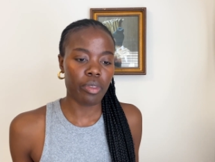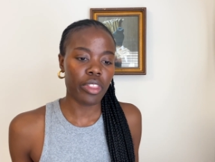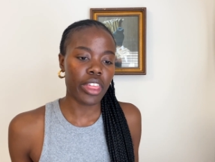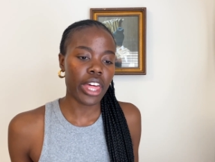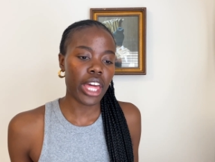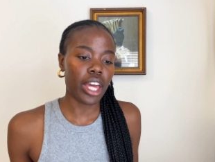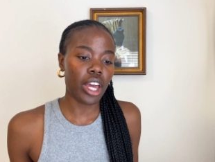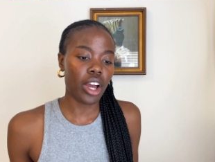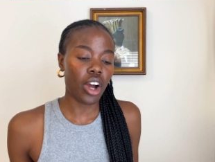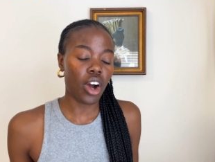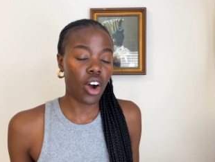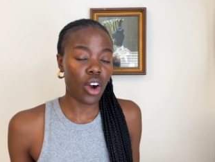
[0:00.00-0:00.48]

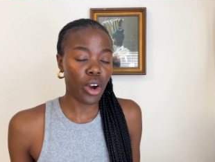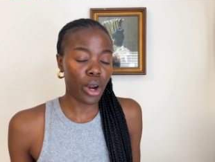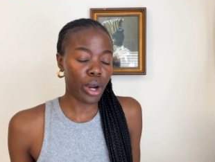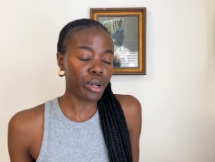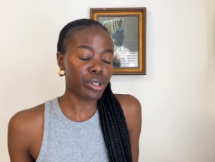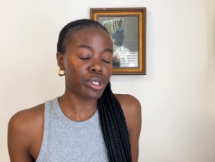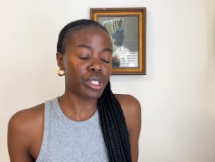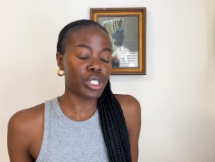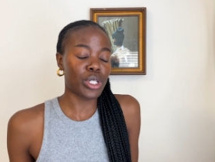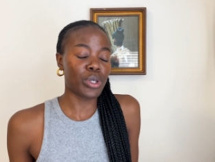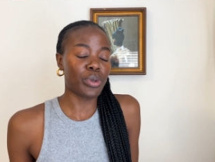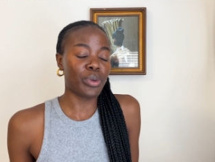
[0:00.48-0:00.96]
They are
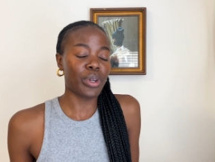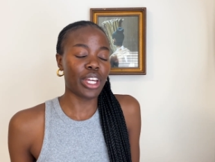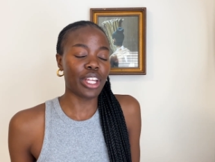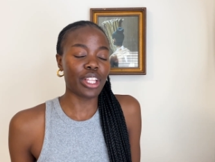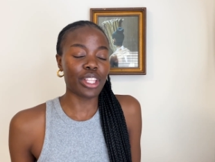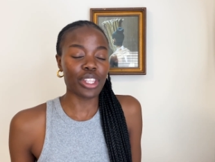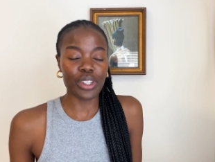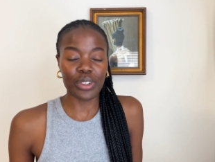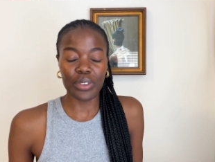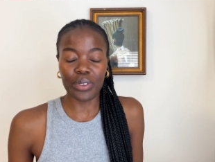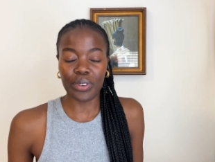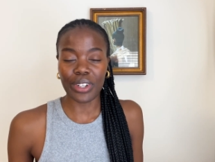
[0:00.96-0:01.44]

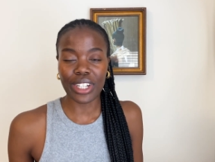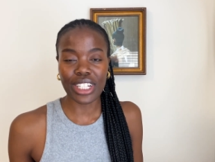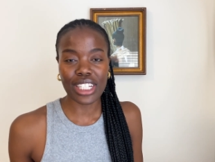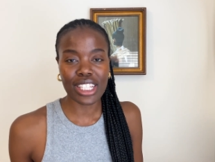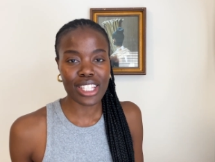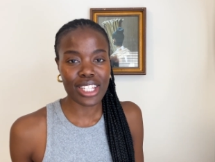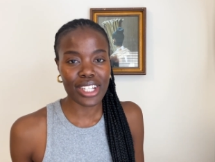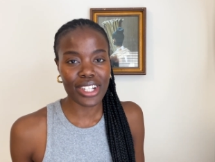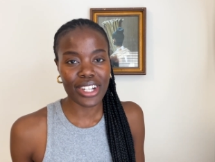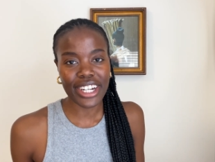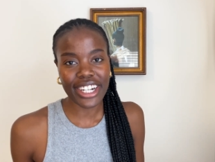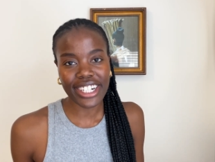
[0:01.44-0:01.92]
doing the
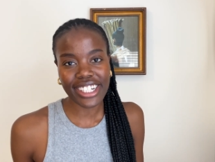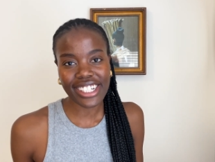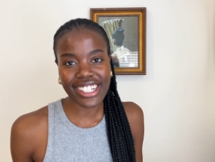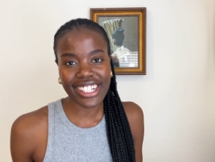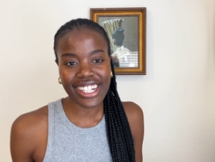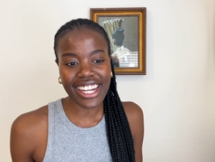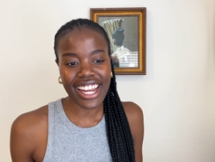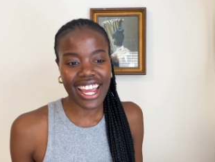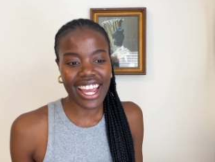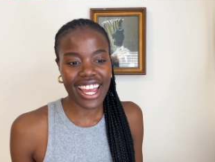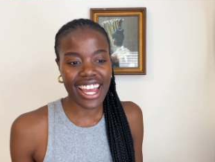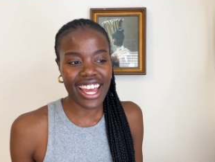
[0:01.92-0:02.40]
research
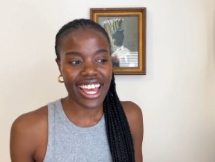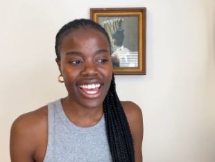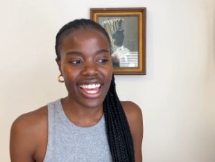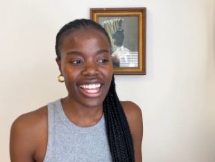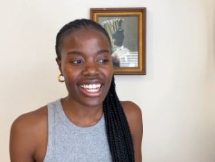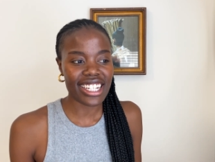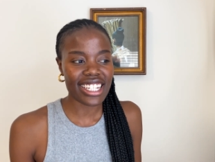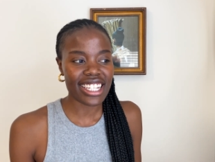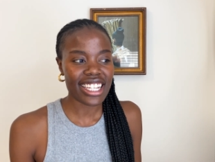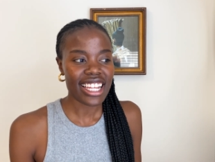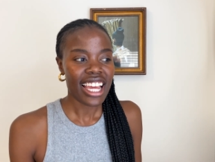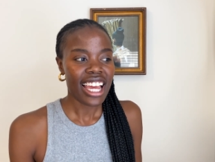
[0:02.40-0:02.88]

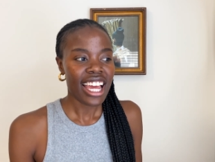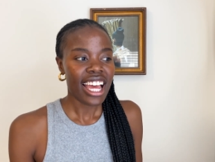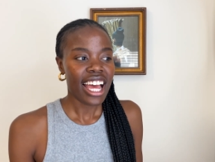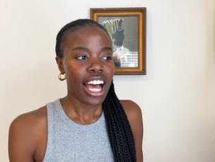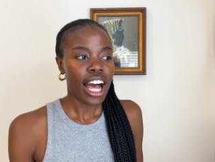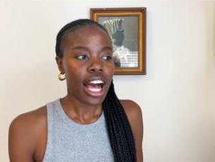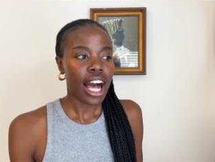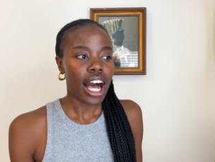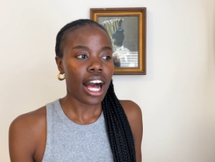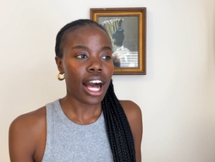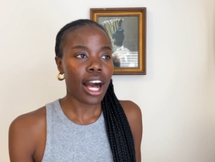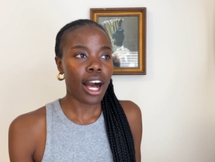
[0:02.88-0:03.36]
and
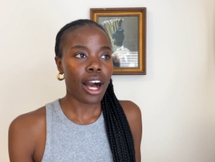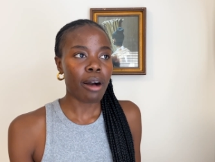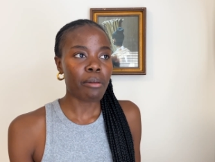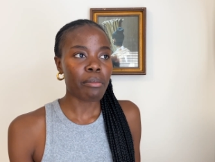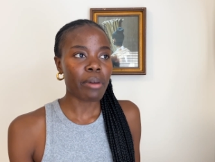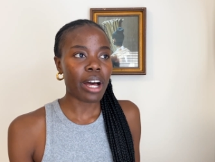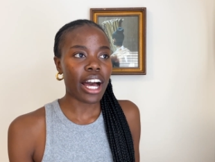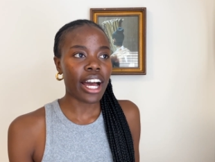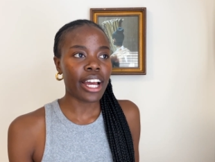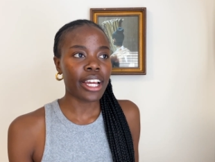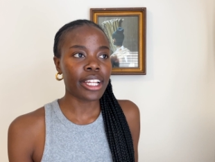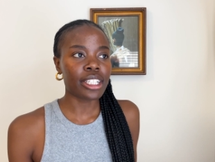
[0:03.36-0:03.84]

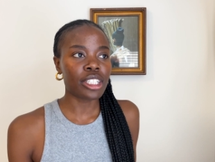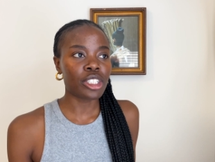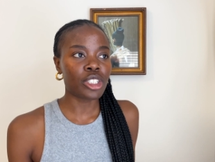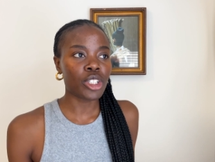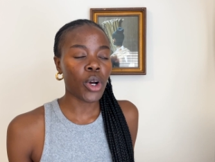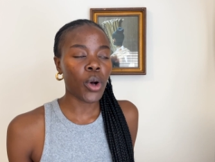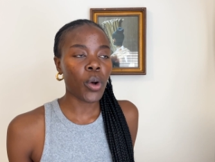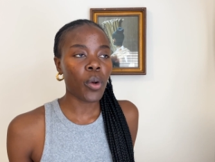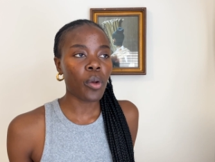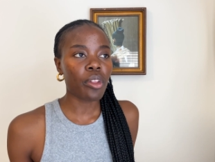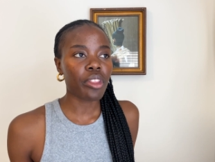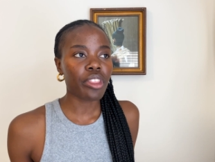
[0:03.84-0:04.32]
um, I
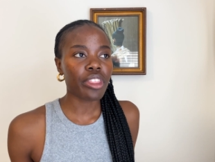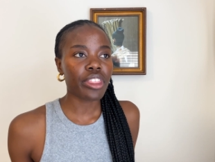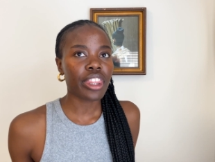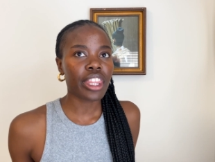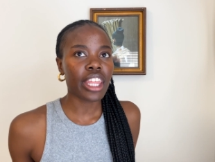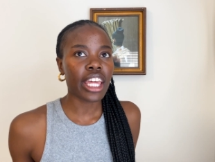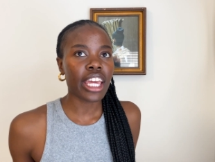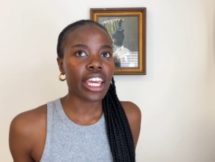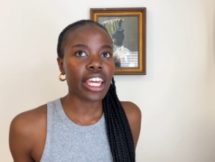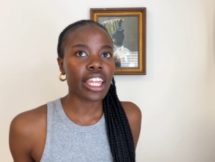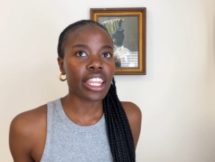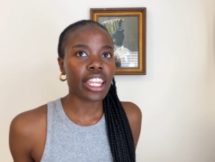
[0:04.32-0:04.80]
don't
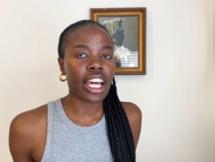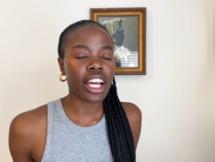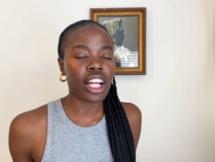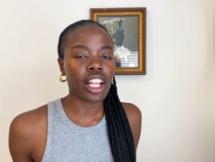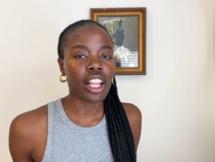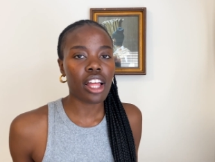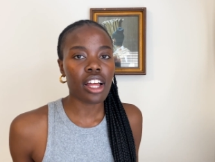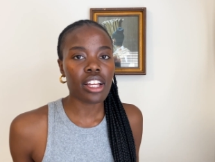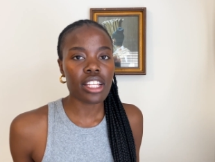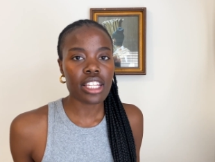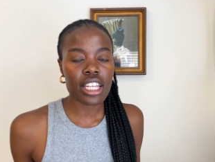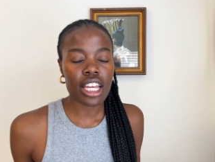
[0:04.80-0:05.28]
think that
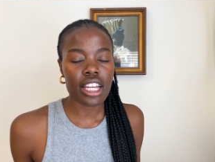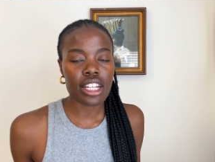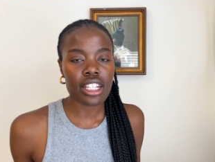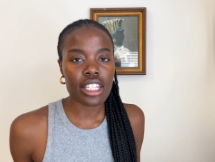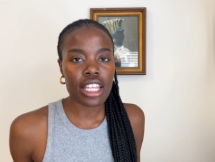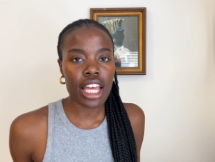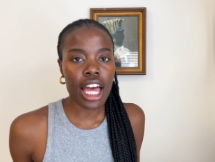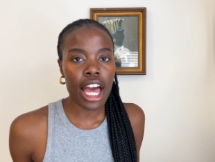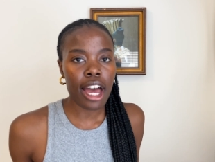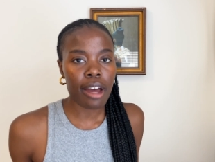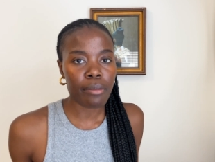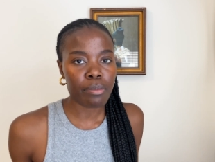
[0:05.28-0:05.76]
Glossier
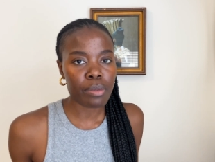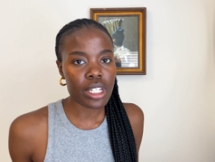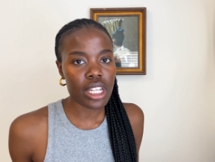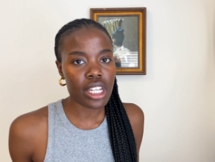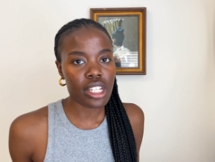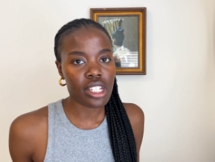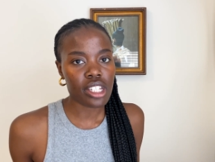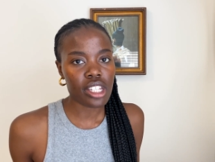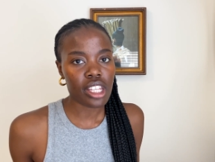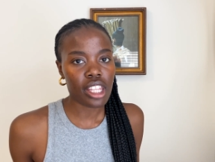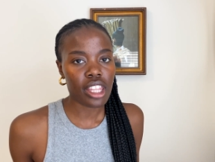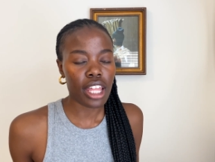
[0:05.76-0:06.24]
tapped
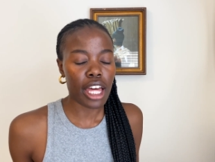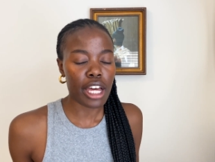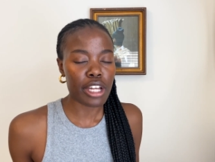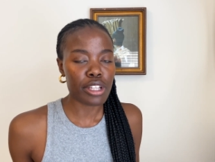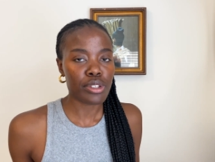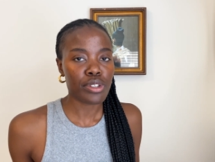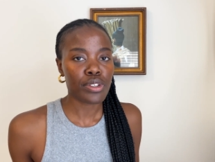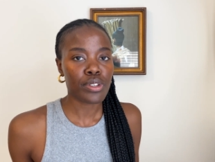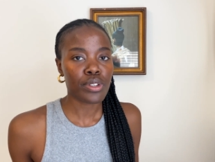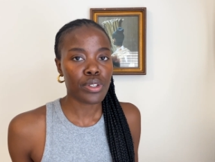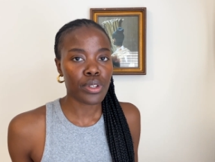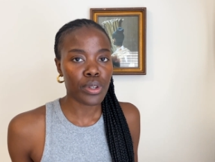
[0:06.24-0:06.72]
into that
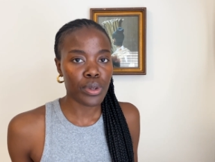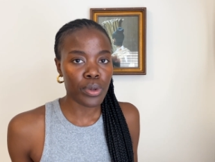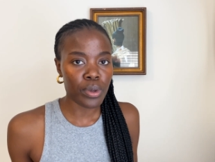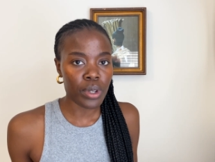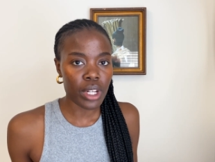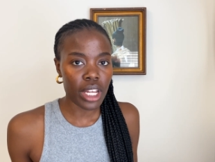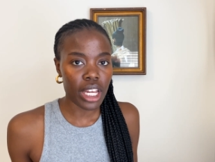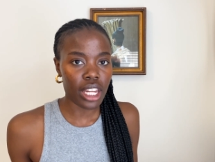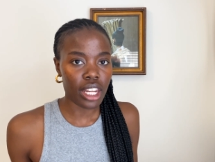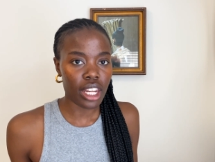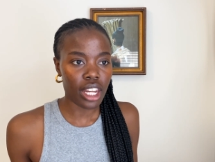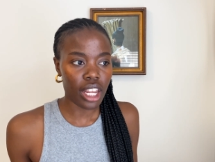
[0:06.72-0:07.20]
soon
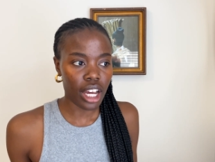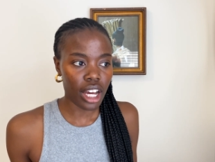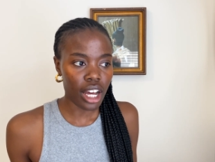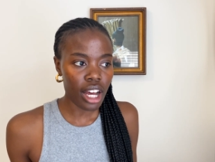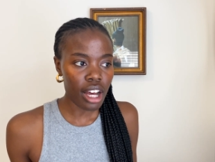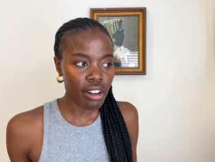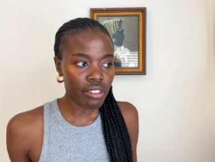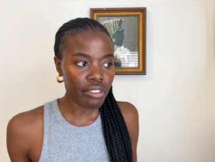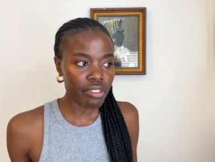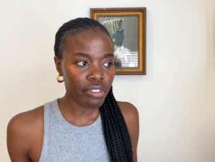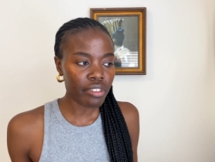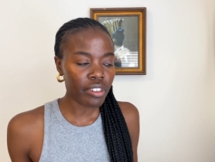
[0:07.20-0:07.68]

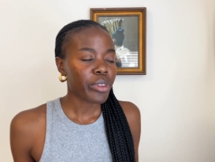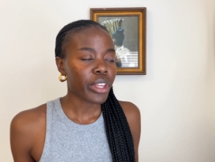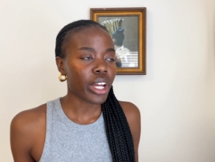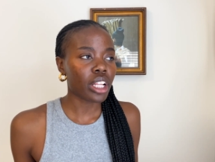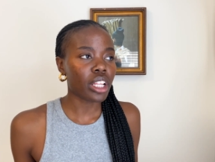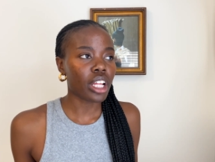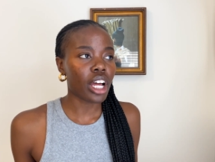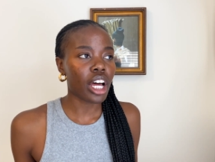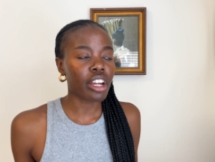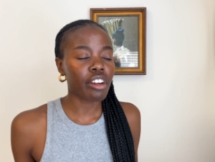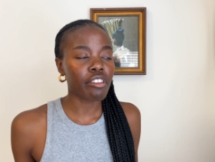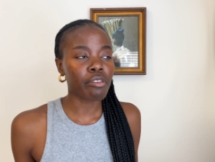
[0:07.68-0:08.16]
enough. A
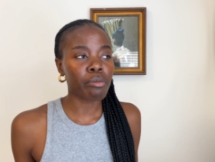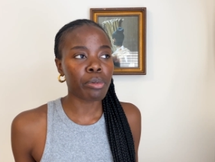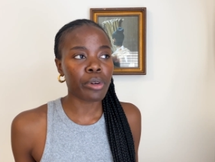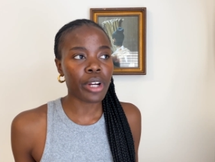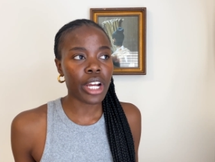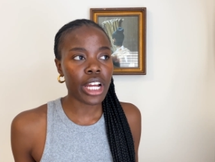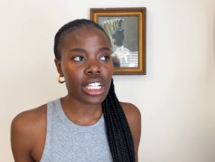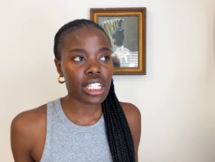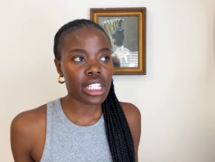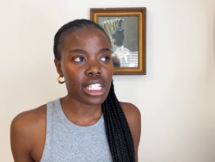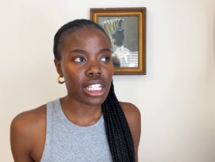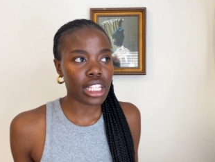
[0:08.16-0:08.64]
lot of
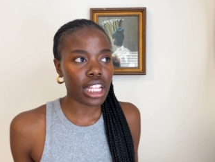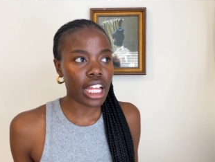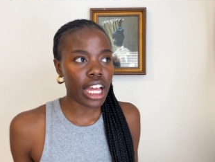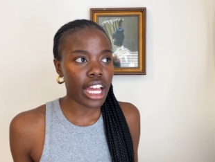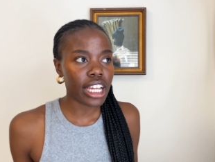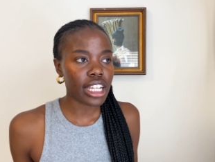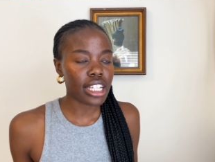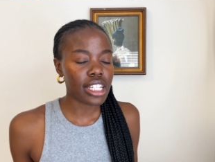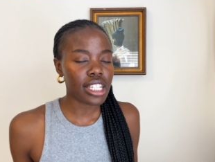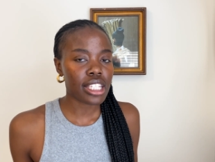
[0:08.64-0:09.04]
brands like